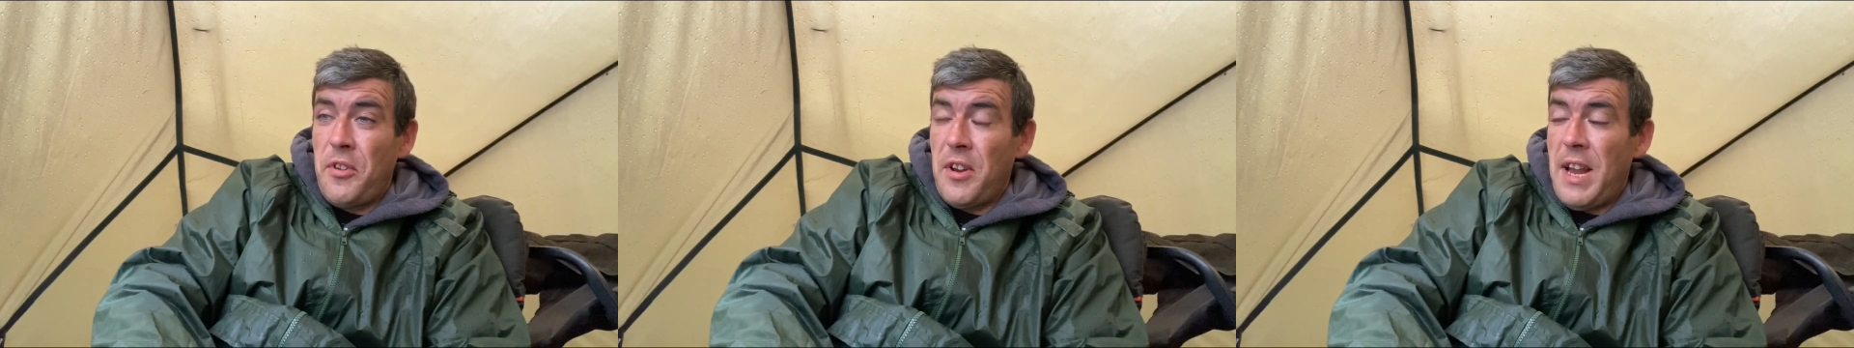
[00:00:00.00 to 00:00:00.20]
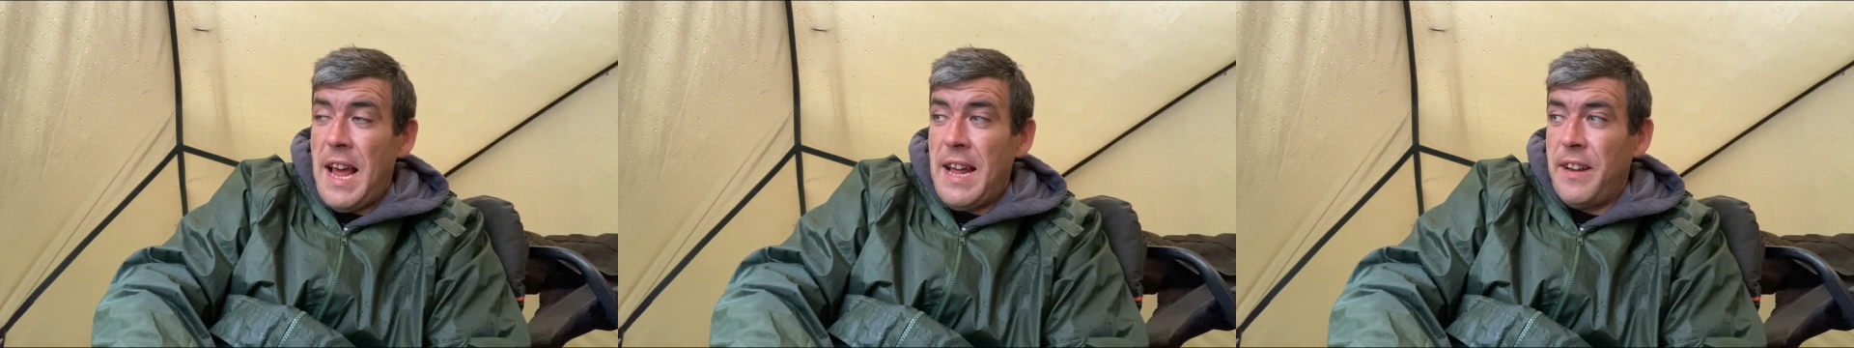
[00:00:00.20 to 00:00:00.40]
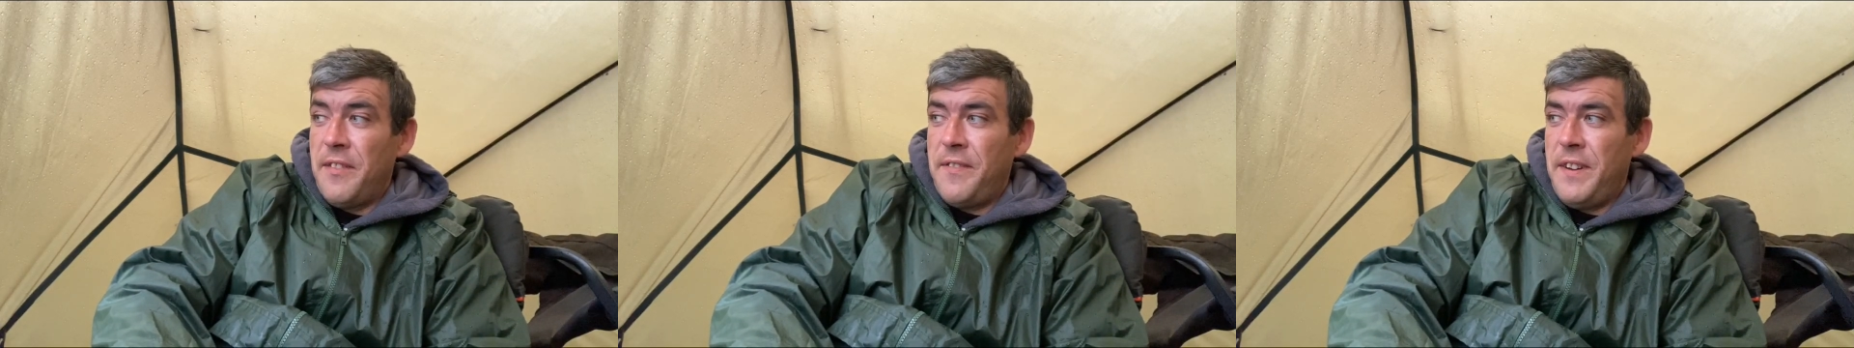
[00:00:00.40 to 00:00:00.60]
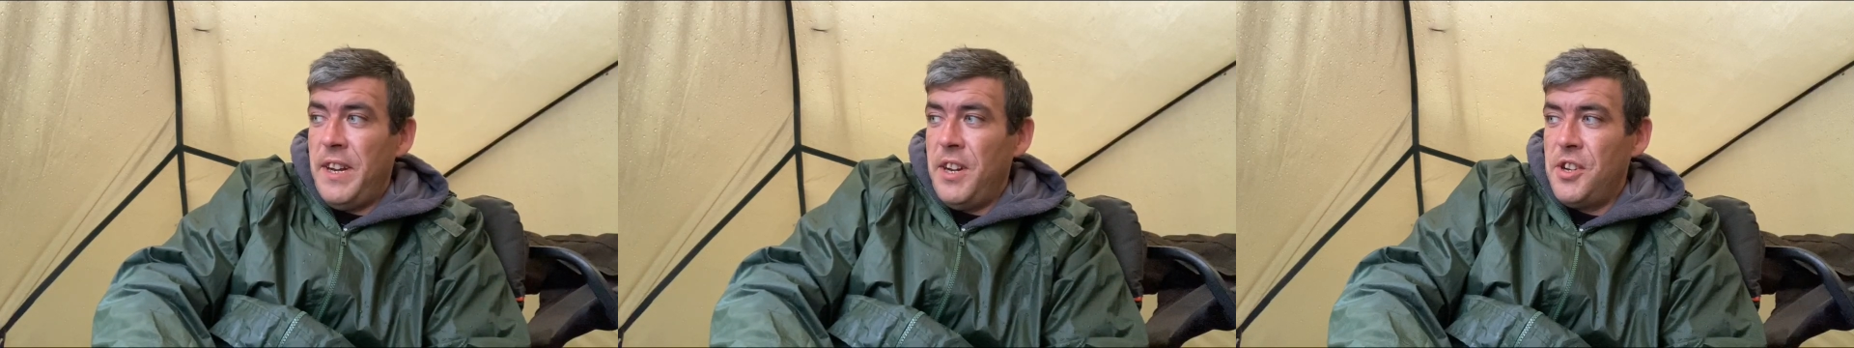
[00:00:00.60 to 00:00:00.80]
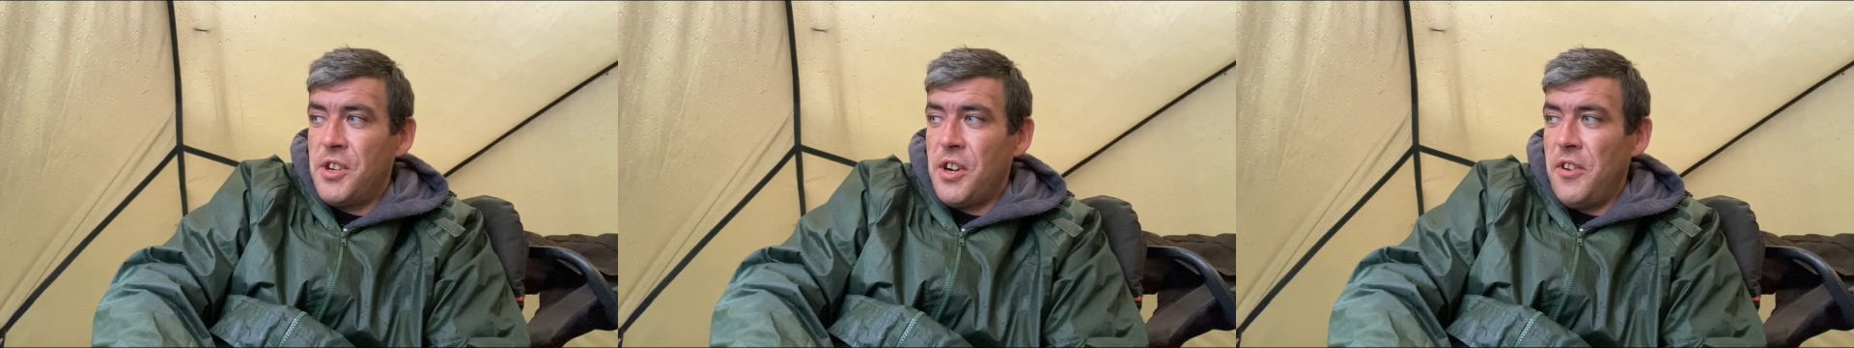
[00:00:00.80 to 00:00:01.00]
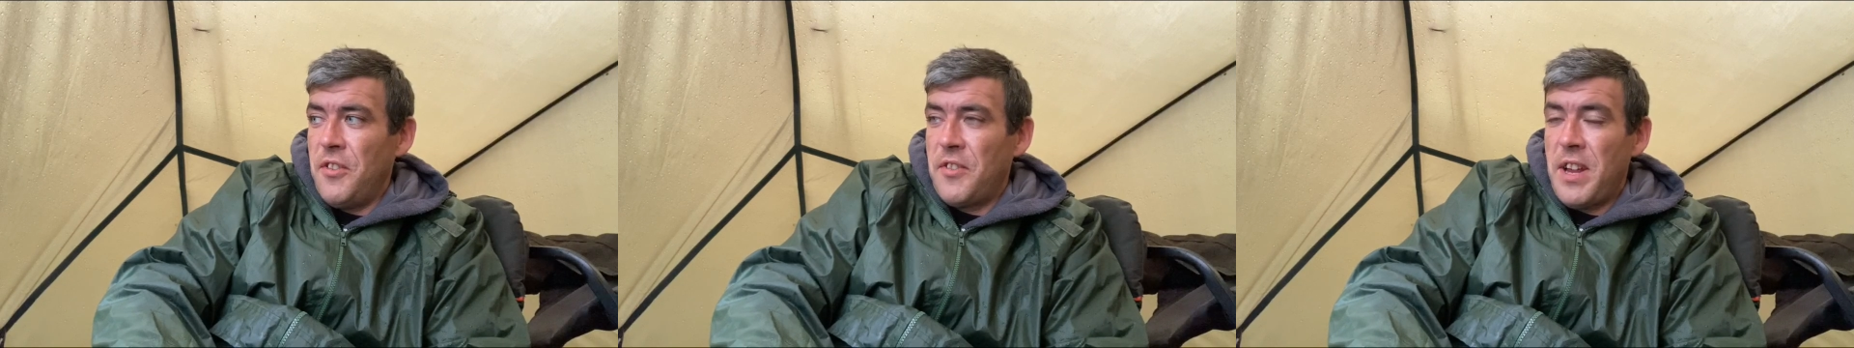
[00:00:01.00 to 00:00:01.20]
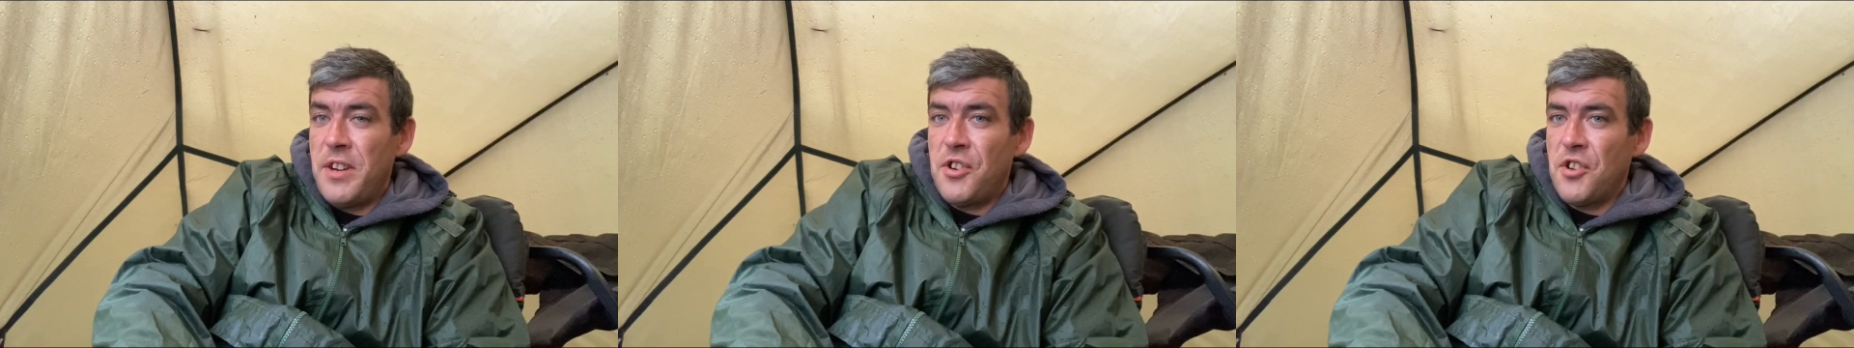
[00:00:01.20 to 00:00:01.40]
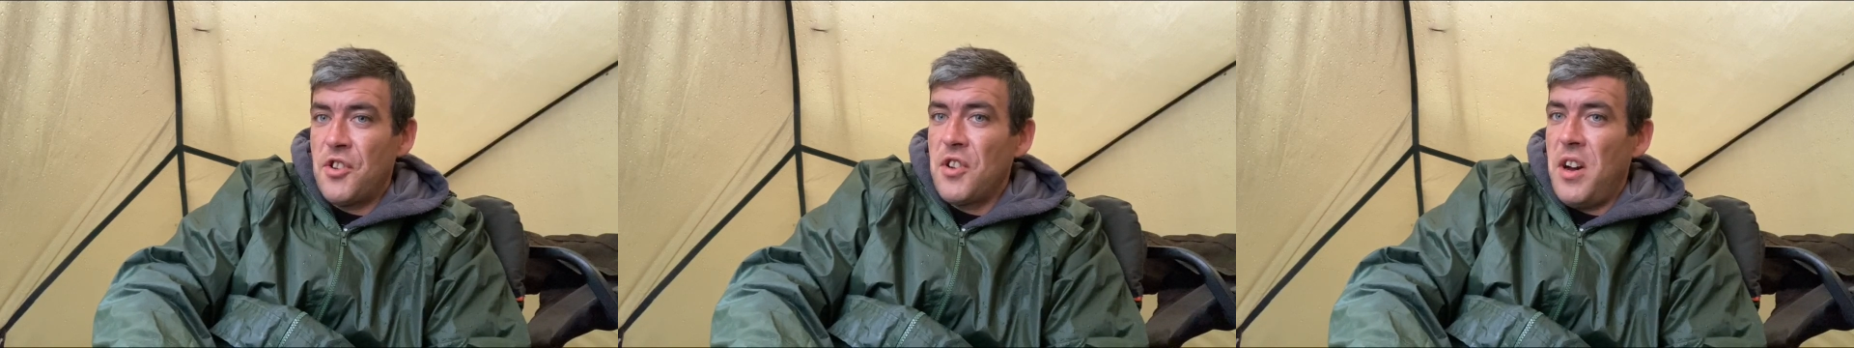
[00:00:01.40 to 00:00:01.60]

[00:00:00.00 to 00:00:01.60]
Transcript: land a fish because they're just